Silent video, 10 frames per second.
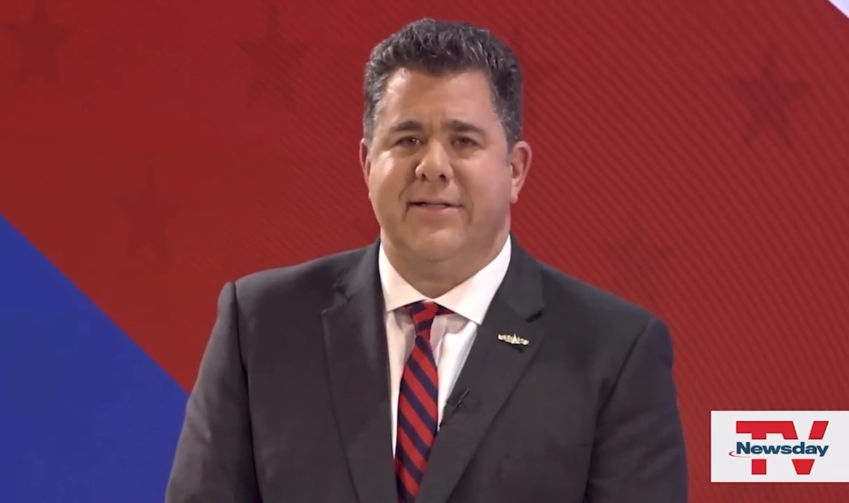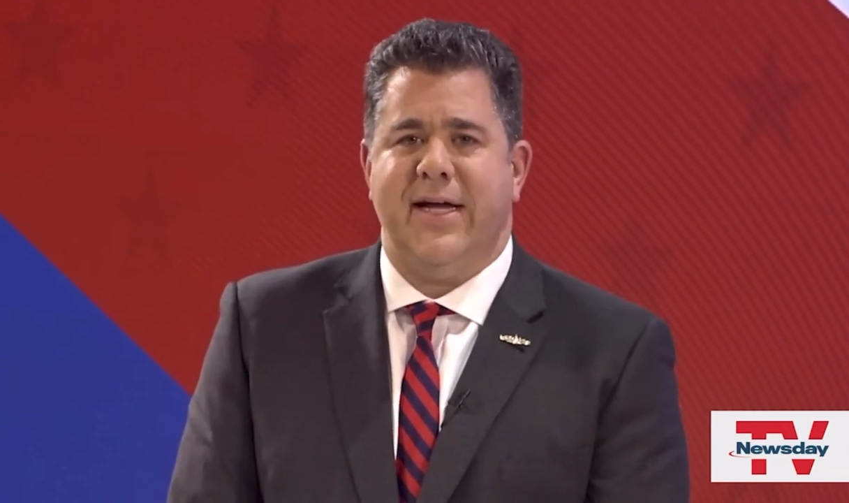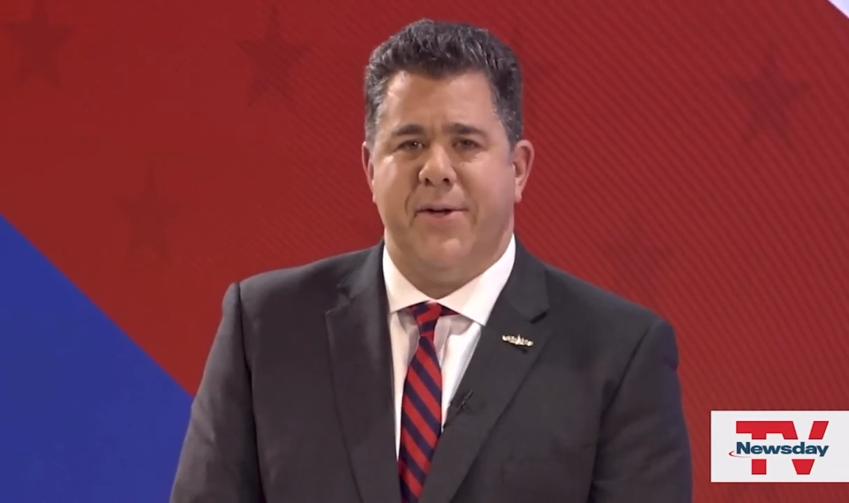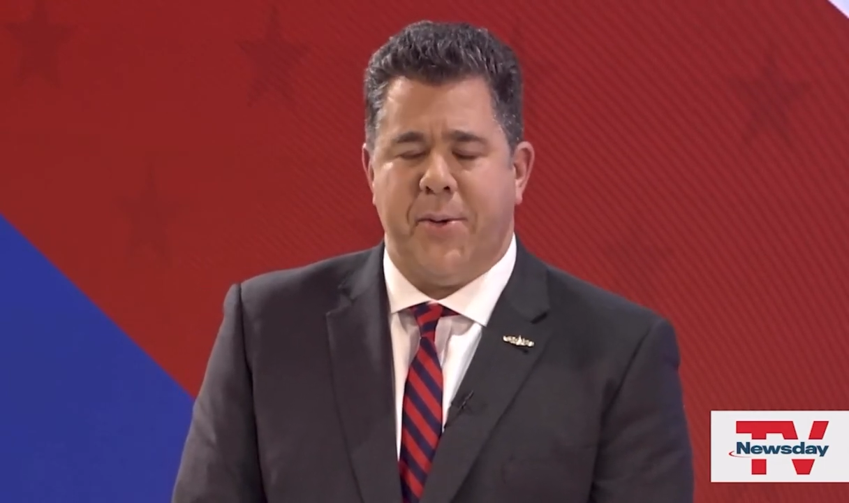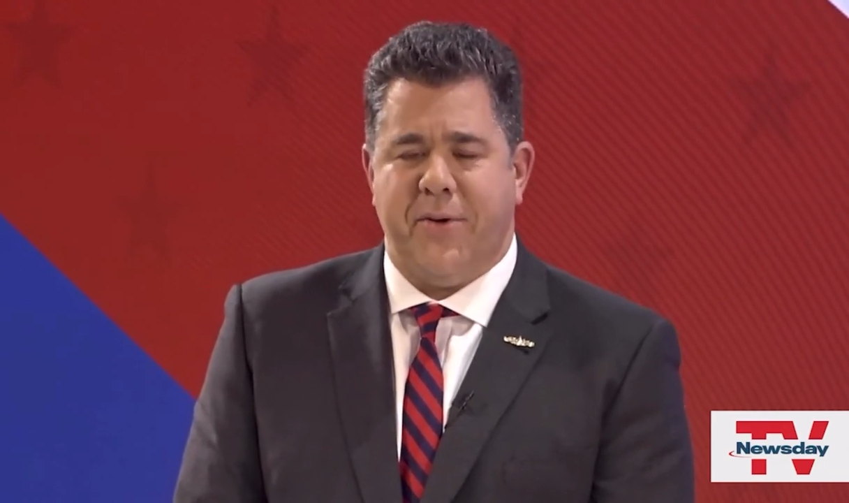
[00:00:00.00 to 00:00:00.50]

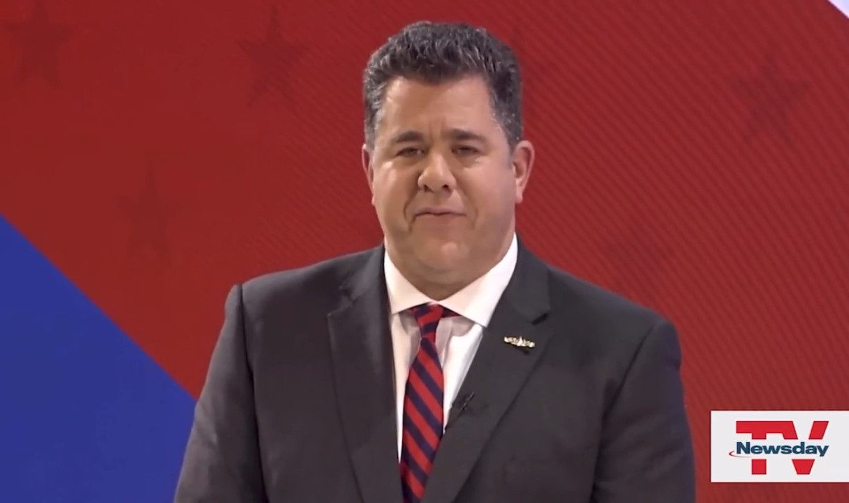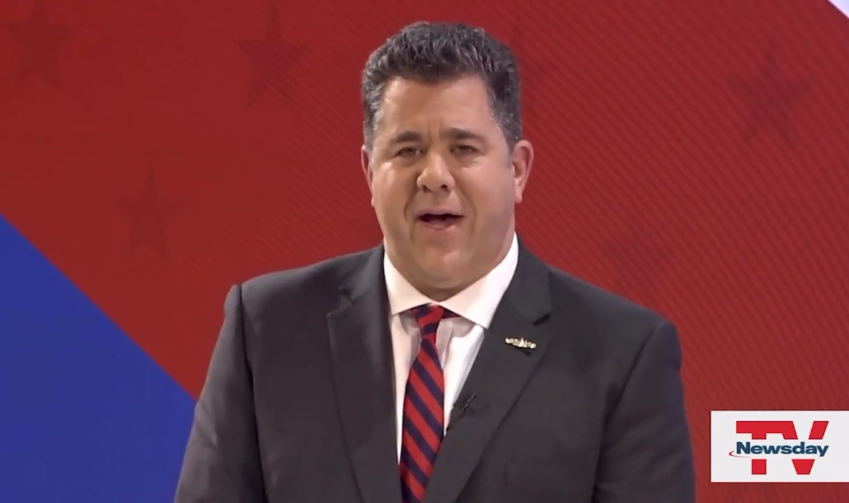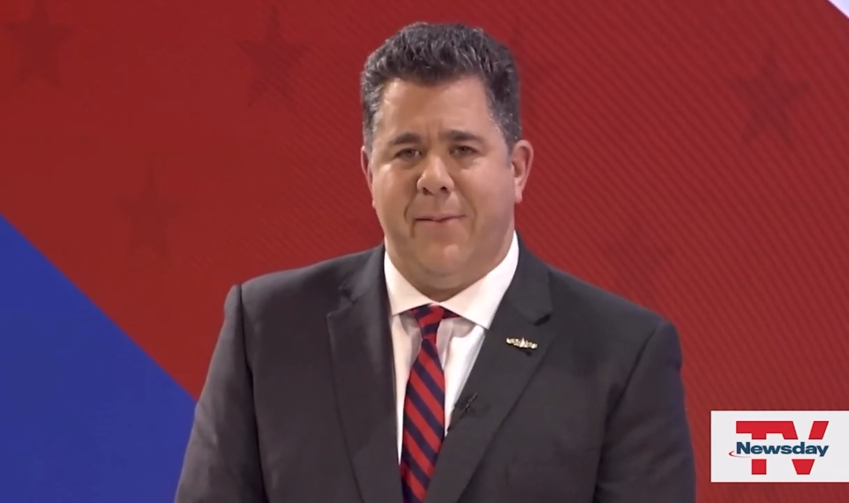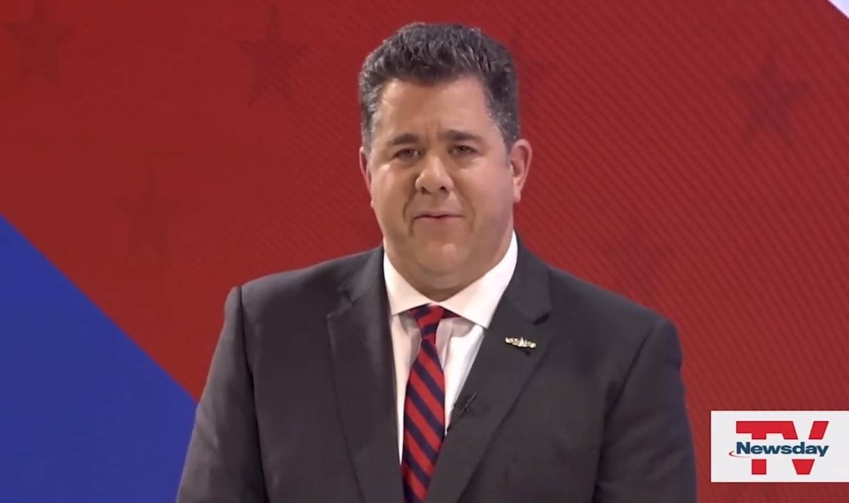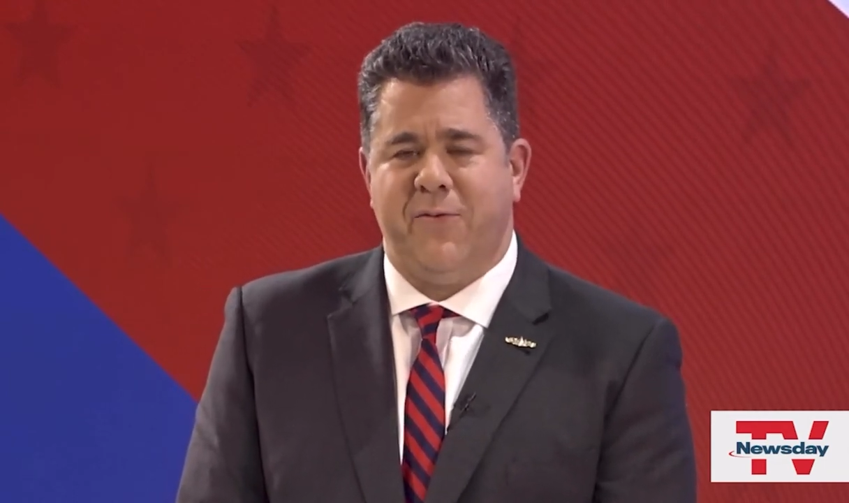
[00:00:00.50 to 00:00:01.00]
get
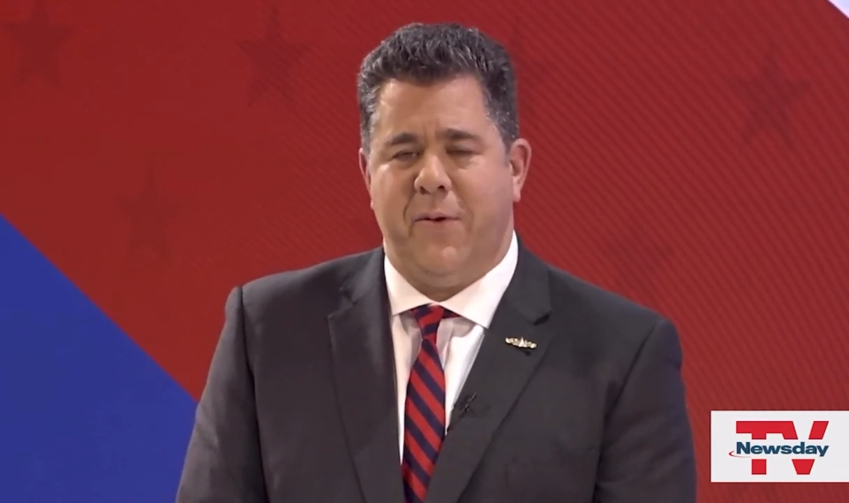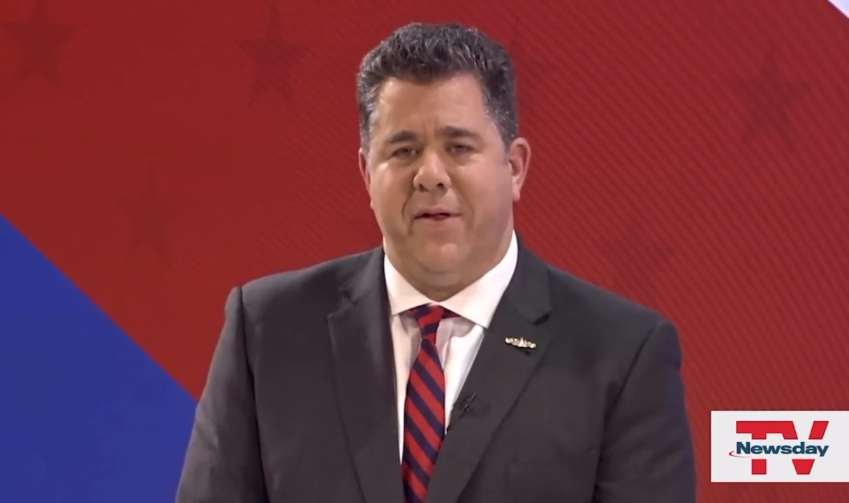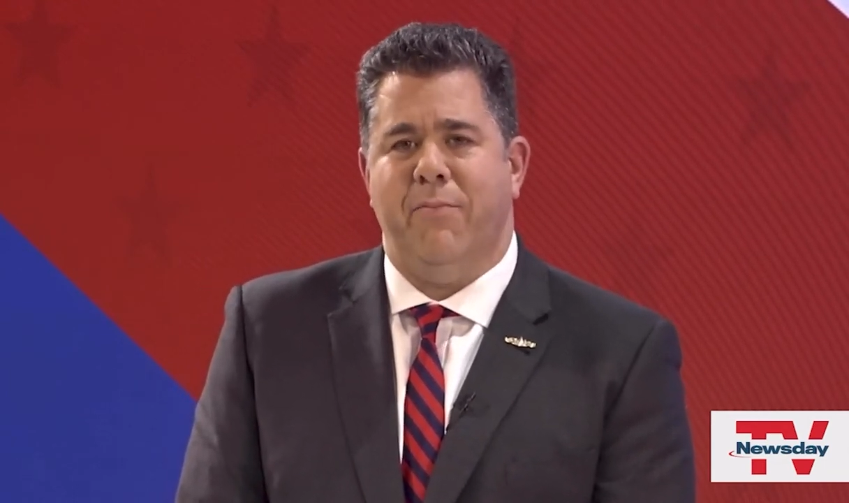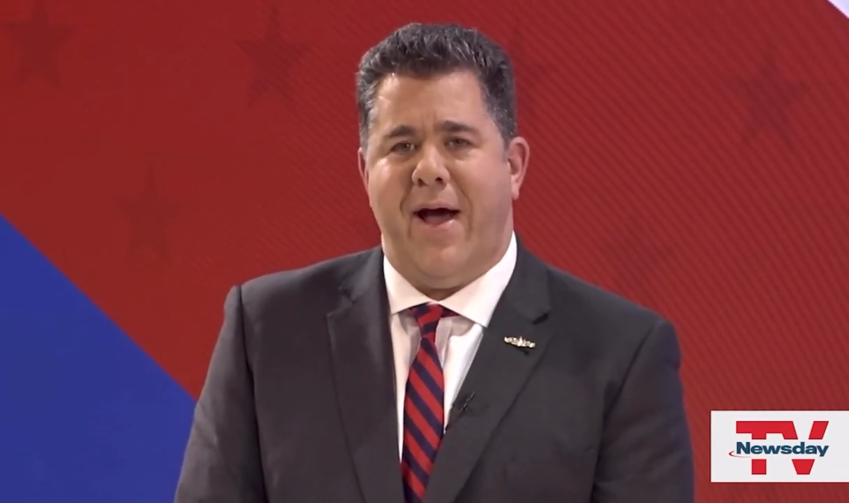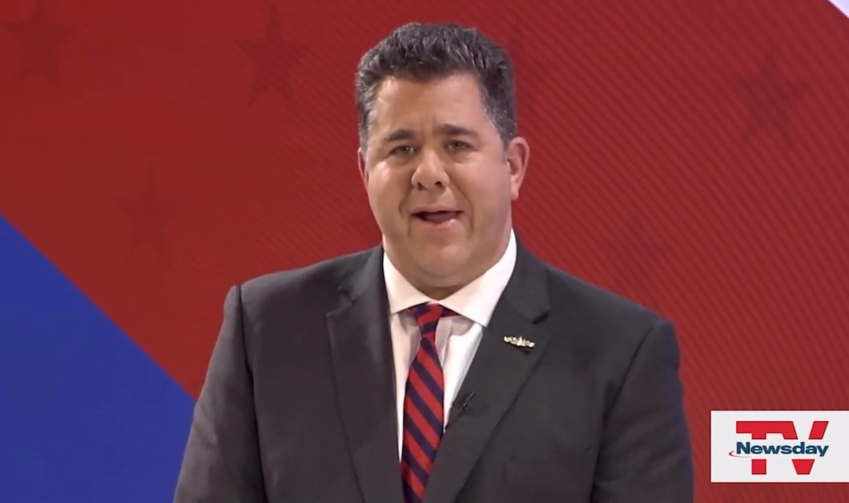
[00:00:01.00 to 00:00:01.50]
notified before
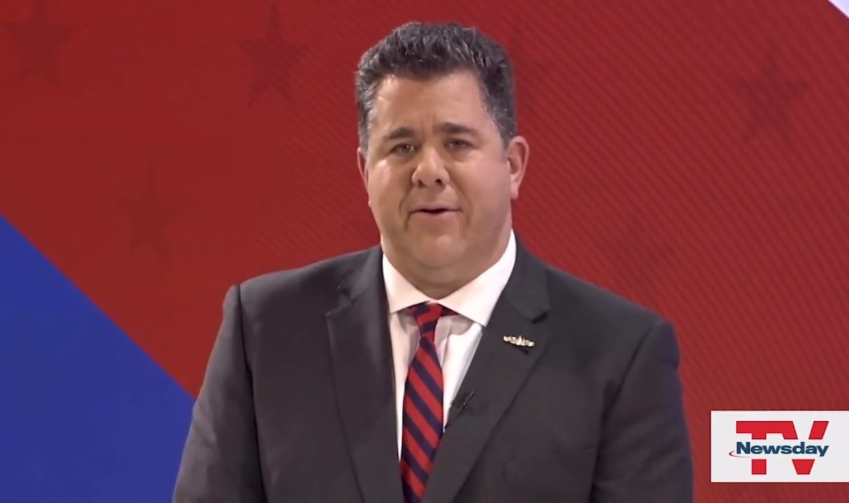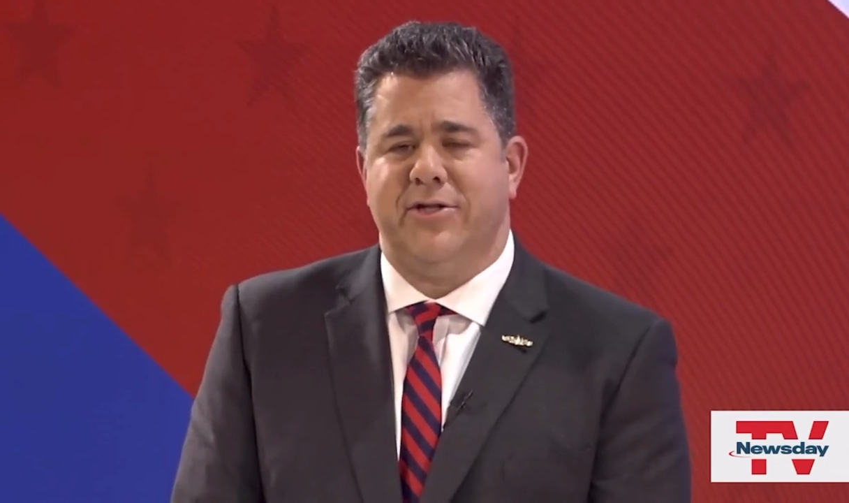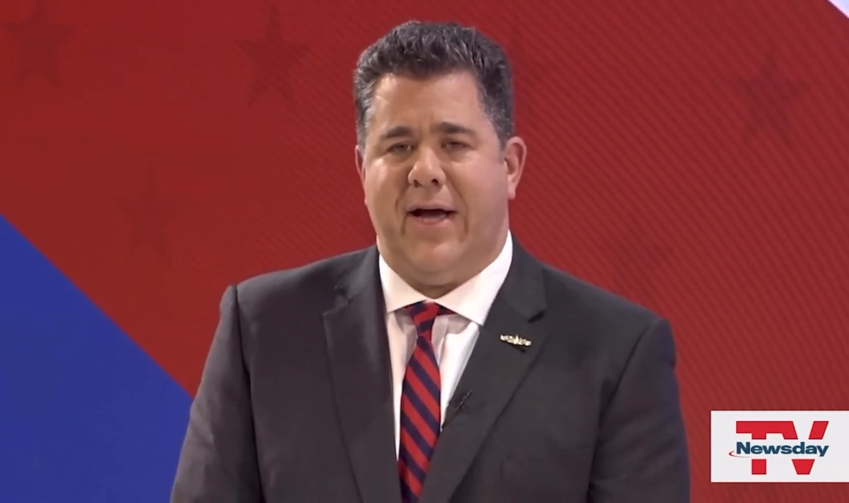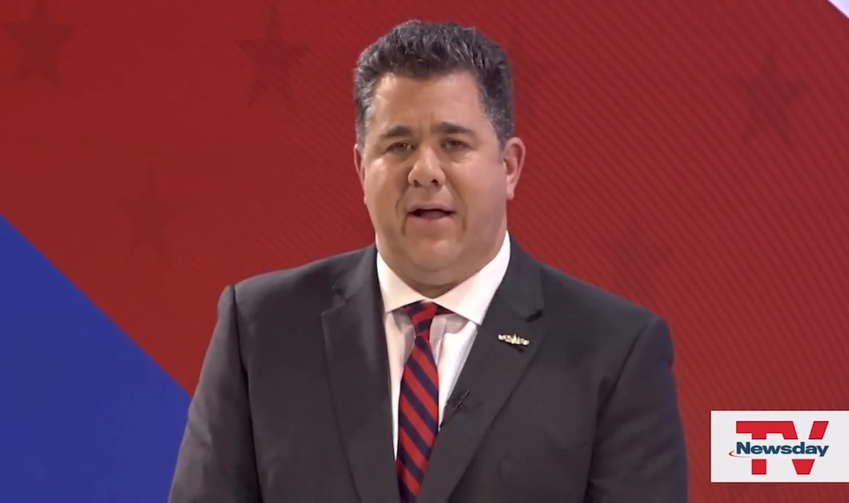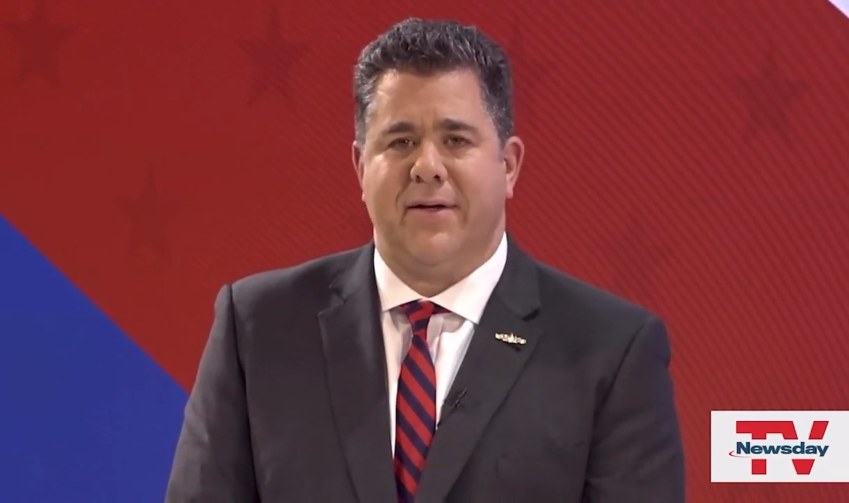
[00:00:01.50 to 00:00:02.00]
their minor
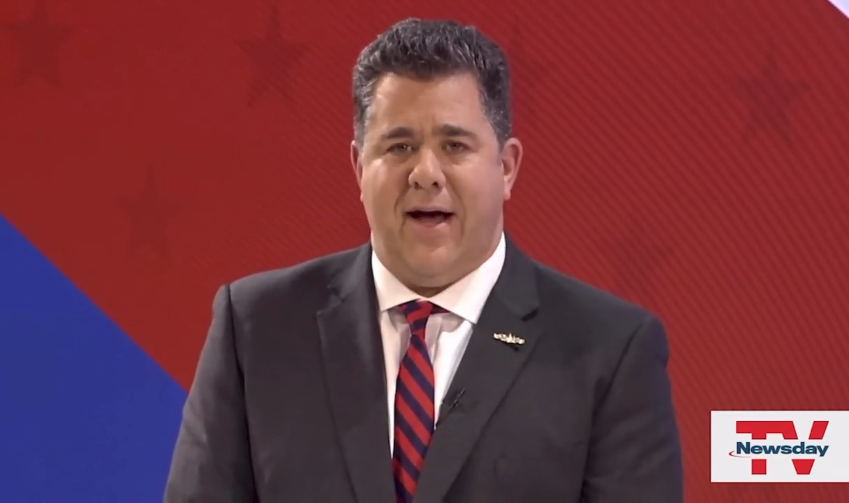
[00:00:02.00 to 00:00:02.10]
child